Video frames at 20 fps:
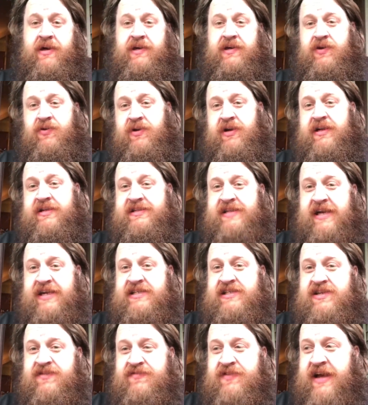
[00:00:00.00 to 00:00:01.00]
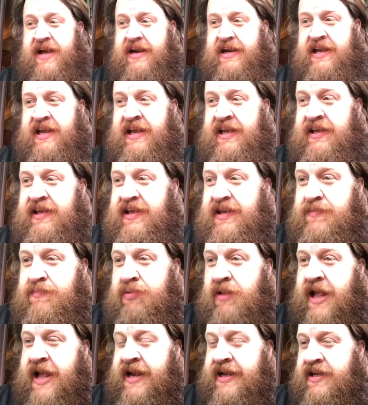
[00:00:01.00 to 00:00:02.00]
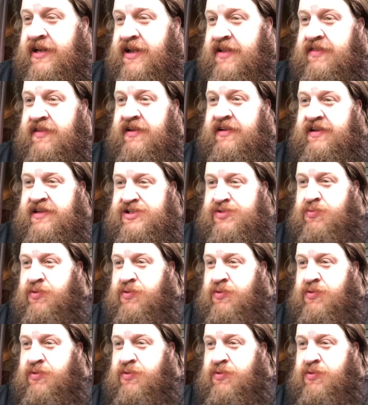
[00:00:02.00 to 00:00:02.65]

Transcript: You get a taste of that inky black nothingness